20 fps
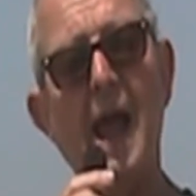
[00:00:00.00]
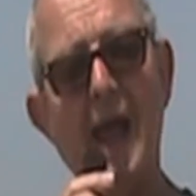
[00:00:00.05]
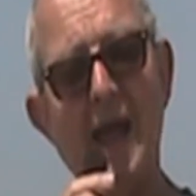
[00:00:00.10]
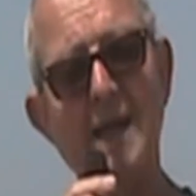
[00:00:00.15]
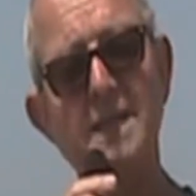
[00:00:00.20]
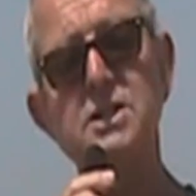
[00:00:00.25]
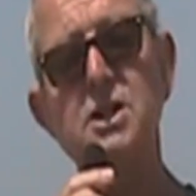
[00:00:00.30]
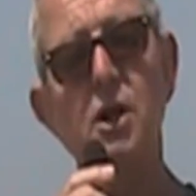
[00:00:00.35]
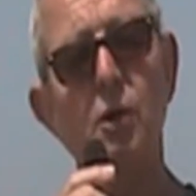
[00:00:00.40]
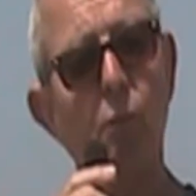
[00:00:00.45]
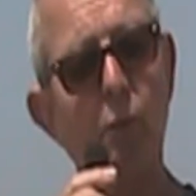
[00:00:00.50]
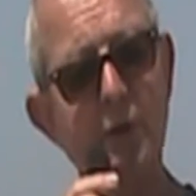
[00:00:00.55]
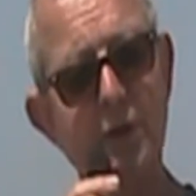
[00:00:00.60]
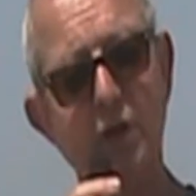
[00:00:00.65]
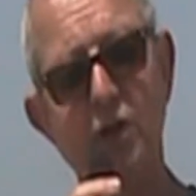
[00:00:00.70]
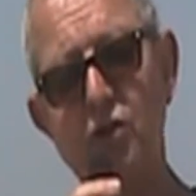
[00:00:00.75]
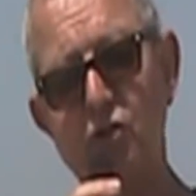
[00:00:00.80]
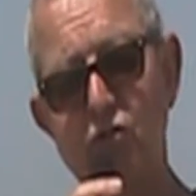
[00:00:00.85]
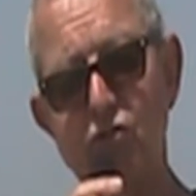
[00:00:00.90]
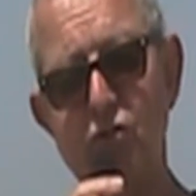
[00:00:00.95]
at
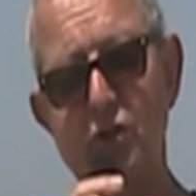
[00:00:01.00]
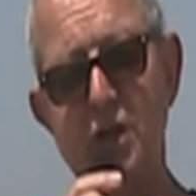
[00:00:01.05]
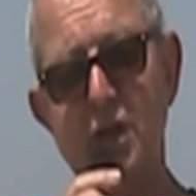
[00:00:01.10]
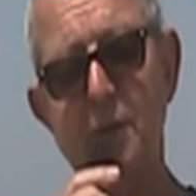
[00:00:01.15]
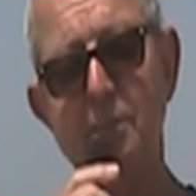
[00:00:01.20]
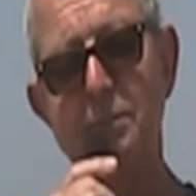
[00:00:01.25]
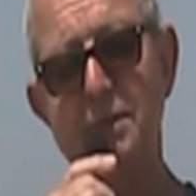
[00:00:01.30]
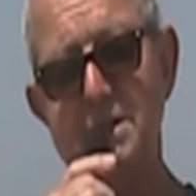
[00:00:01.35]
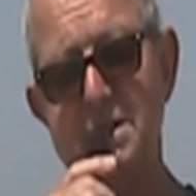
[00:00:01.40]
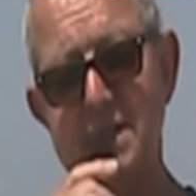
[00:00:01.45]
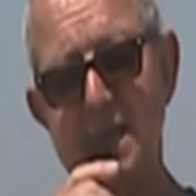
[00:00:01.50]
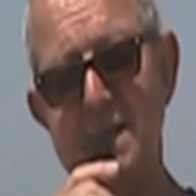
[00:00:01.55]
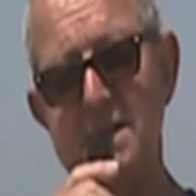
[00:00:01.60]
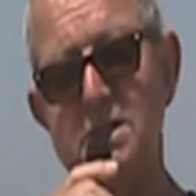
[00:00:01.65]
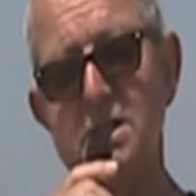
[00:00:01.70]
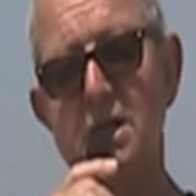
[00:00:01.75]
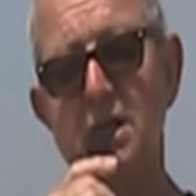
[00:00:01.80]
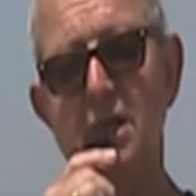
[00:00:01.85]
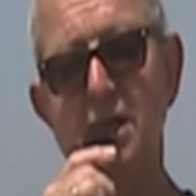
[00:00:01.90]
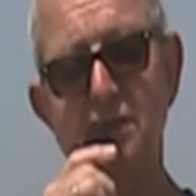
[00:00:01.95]

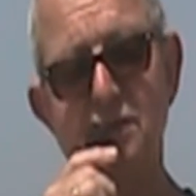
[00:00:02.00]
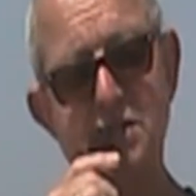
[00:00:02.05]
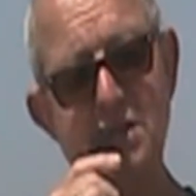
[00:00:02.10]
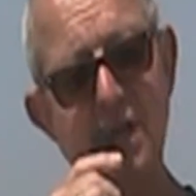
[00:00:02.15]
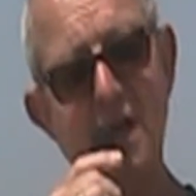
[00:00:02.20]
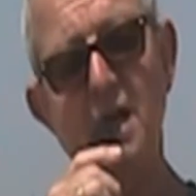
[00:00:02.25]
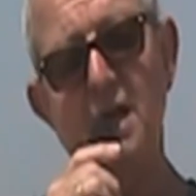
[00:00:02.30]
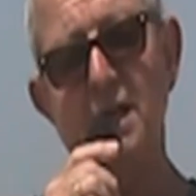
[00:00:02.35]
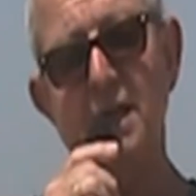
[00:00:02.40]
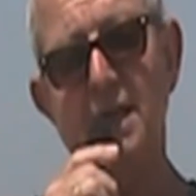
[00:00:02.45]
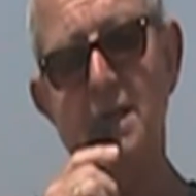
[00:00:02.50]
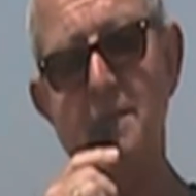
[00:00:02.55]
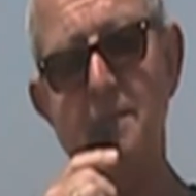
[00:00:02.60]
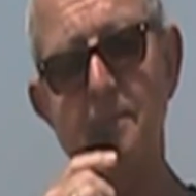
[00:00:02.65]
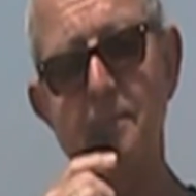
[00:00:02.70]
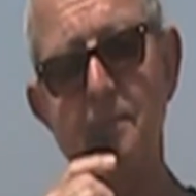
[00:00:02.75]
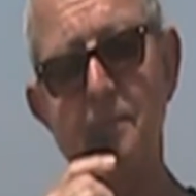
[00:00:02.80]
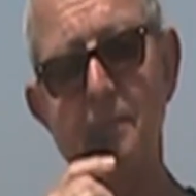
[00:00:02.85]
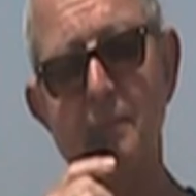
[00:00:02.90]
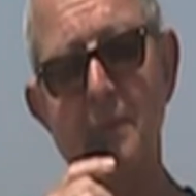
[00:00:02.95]
100% of target.
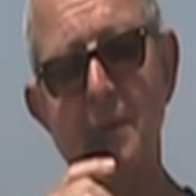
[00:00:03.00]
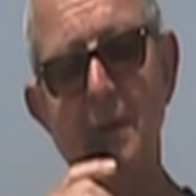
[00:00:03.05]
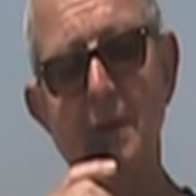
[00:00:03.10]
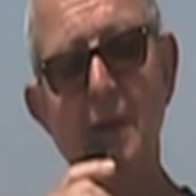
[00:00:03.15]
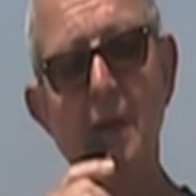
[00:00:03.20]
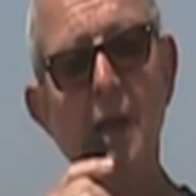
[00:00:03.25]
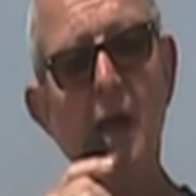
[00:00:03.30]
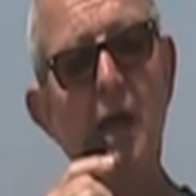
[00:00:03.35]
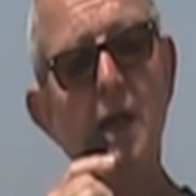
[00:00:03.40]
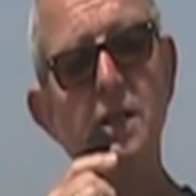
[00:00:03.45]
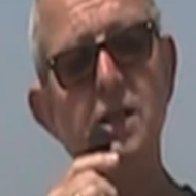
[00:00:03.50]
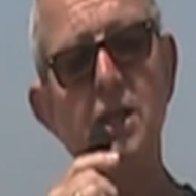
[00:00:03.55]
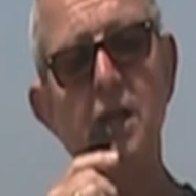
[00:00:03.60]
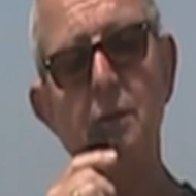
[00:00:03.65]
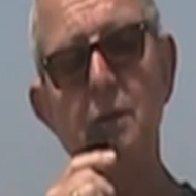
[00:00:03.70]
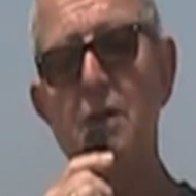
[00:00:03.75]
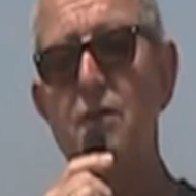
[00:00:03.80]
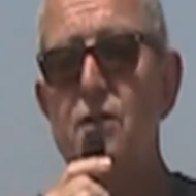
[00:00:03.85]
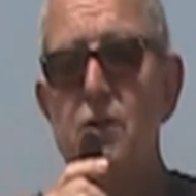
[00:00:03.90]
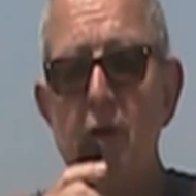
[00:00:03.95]
And you
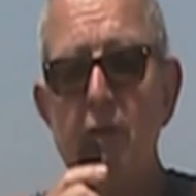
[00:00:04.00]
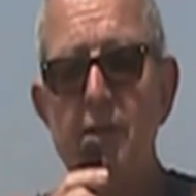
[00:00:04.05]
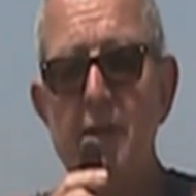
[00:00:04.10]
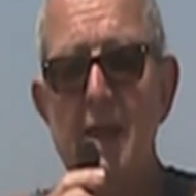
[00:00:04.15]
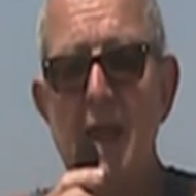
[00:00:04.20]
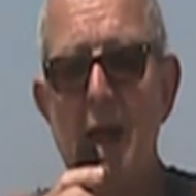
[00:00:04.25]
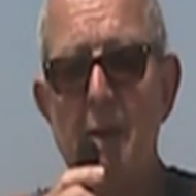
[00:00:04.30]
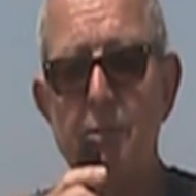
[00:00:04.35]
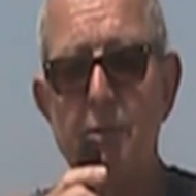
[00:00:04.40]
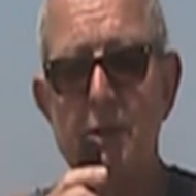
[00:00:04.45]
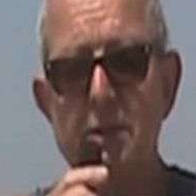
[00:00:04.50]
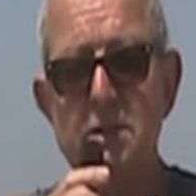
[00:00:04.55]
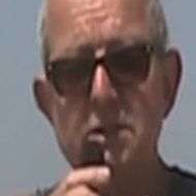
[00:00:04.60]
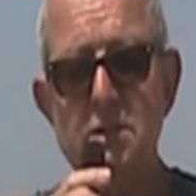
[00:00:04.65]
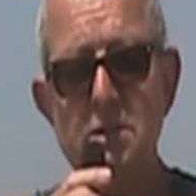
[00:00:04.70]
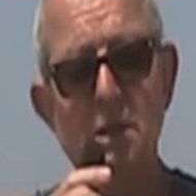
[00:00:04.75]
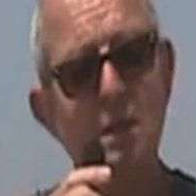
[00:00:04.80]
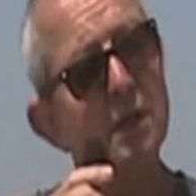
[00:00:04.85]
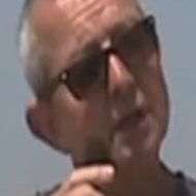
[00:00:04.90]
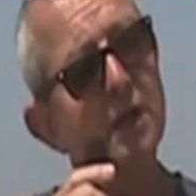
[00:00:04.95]
know, if nothing
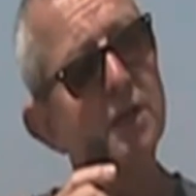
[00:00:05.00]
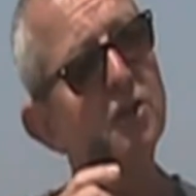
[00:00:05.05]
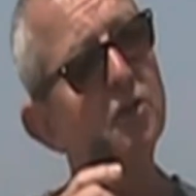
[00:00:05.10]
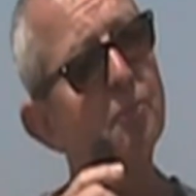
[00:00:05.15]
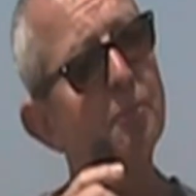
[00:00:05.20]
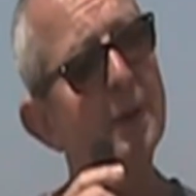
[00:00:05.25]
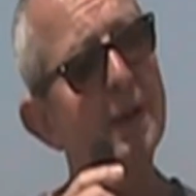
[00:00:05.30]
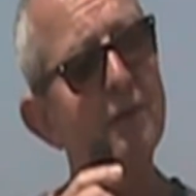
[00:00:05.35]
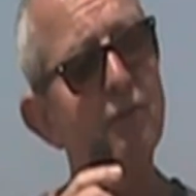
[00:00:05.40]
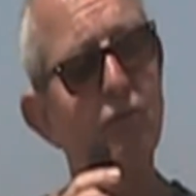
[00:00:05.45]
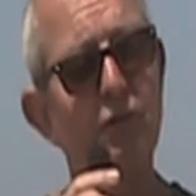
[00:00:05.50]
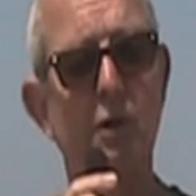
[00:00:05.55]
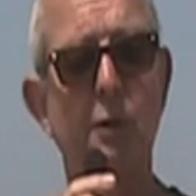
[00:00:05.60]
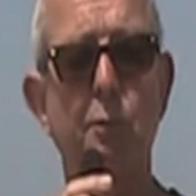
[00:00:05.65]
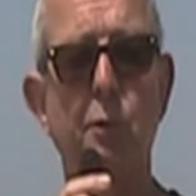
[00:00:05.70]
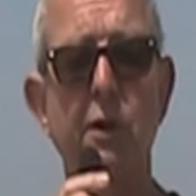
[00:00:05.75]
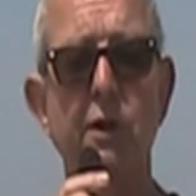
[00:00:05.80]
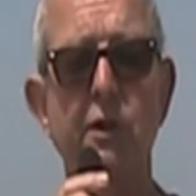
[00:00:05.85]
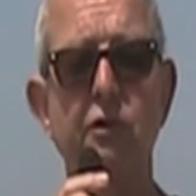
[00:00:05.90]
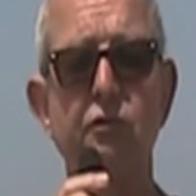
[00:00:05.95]
happens and you've planned for
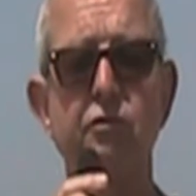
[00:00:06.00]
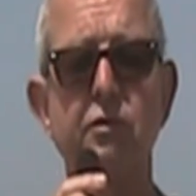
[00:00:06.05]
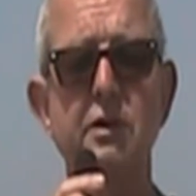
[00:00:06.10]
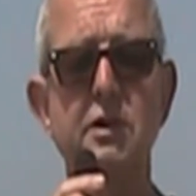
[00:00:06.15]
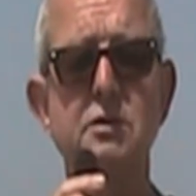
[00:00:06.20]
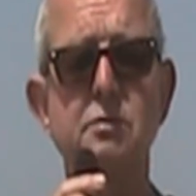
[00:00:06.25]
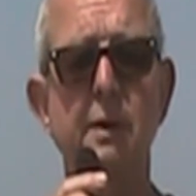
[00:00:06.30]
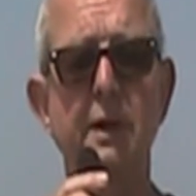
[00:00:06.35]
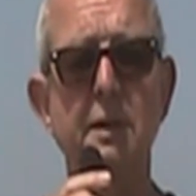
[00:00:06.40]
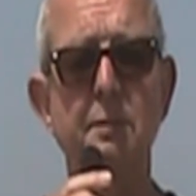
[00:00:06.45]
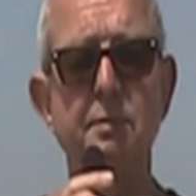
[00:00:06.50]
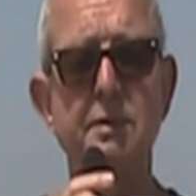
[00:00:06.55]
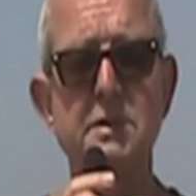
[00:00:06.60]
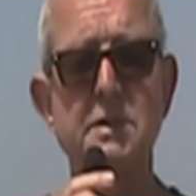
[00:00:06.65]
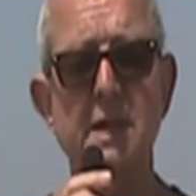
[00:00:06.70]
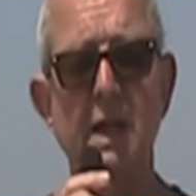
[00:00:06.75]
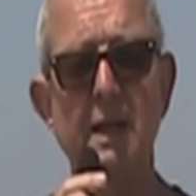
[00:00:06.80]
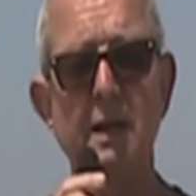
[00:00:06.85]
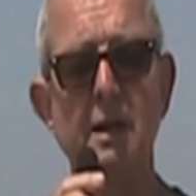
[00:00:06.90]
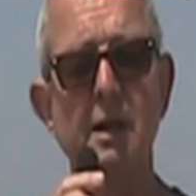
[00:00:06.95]

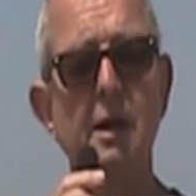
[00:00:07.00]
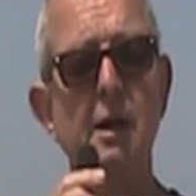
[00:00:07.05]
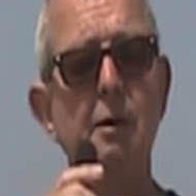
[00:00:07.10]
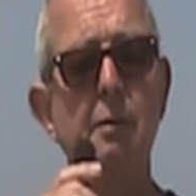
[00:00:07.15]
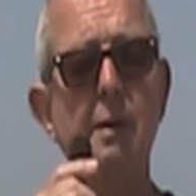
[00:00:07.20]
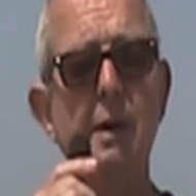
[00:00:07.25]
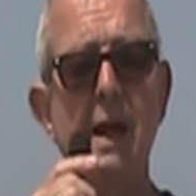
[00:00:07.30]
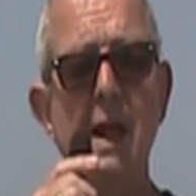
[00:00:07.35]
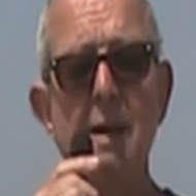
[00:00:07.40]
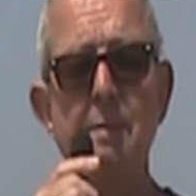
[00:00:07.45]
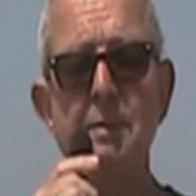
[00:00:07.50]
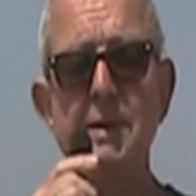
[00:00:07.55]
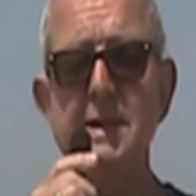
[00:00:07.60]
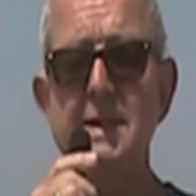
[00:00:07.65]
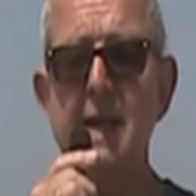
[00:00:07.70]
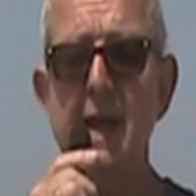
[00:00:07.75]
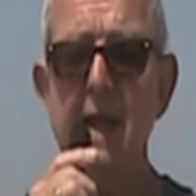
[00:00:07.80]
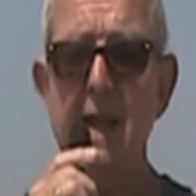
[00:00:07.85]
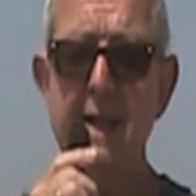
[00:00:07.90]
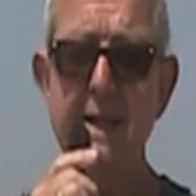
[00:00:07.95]
120%, well, happy
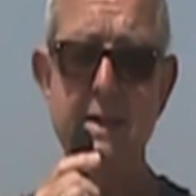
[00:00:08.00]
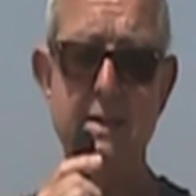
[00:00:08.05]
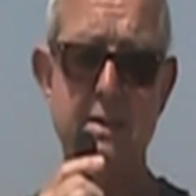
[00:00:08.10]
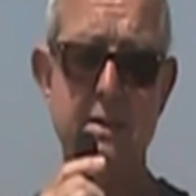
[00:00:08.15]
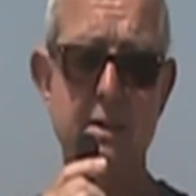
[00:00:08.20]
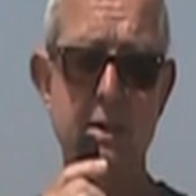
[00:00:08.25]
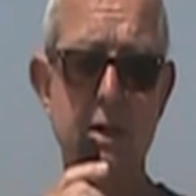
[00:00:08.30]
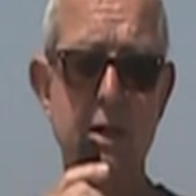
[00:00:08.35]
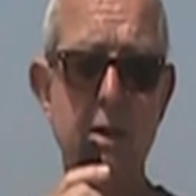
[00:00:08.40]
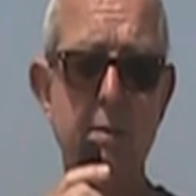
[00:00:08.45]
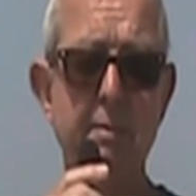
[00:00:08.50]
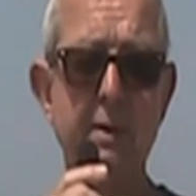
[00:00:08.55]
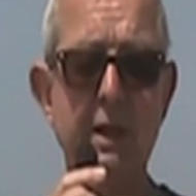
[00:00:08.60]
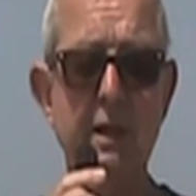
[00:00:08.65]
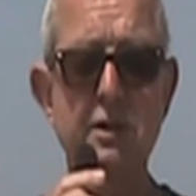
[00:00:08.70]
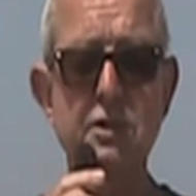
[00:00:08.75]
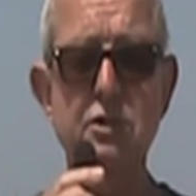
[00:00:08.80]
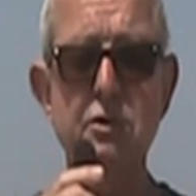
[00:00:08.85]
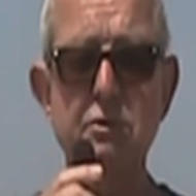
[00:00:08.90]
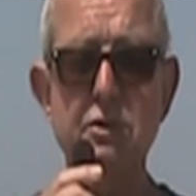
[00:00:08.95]
days,
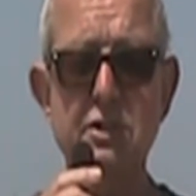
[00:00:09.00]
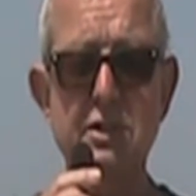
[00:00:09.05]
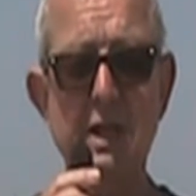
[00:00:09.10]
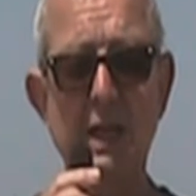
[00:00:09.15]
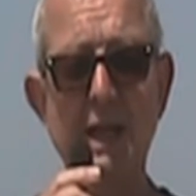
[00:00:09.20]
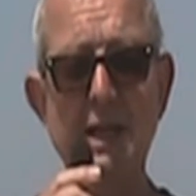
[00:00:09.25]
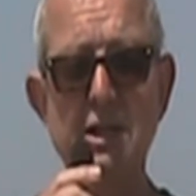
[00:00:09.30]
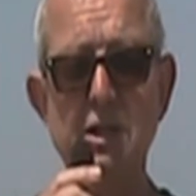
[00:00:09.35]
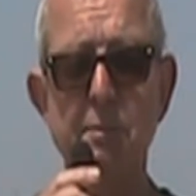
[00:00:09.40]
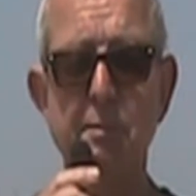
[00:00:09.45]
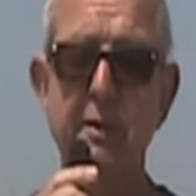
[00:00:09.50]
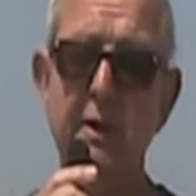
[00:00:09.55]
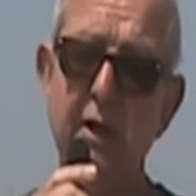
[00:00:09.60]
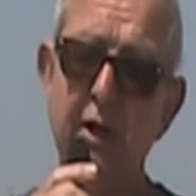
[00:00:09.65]
because you'll still end up at